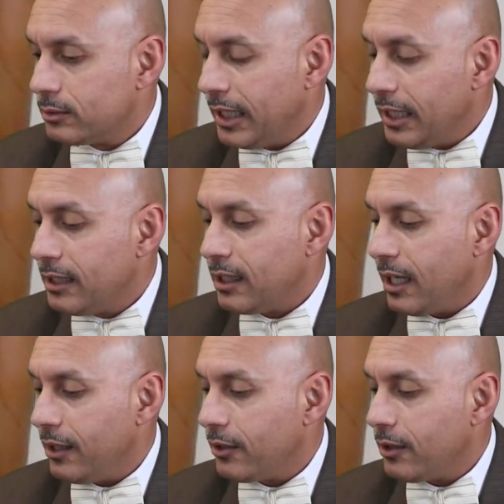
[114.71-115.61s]

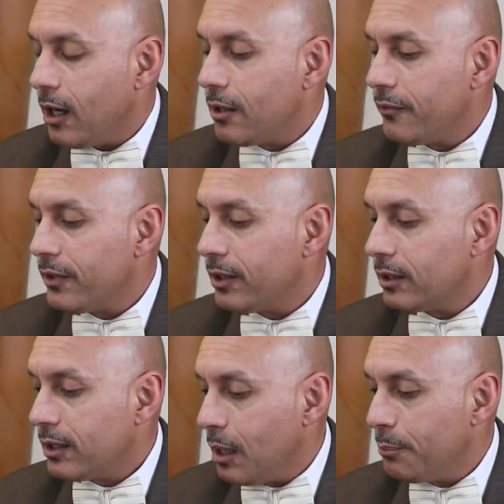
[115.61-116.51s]
indicator of the
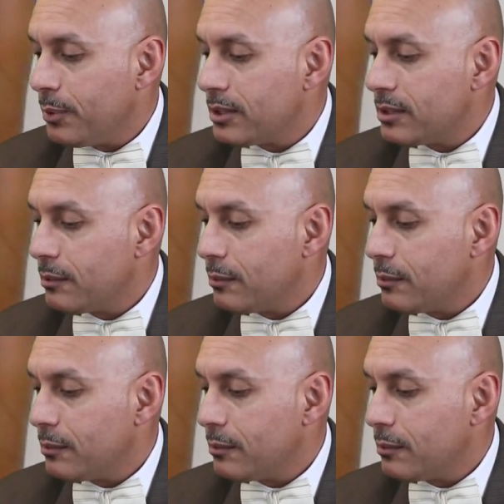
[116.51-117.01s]
compass